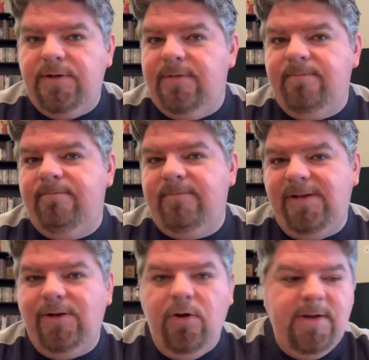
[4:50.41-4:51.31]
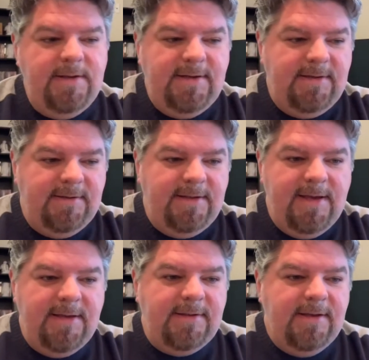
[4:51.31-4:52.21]
and you know, he didn't
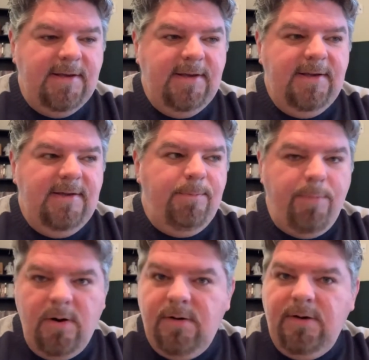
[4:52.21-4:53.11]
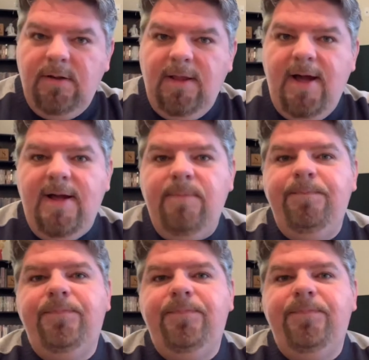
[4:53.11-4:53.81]
get burnt a lot.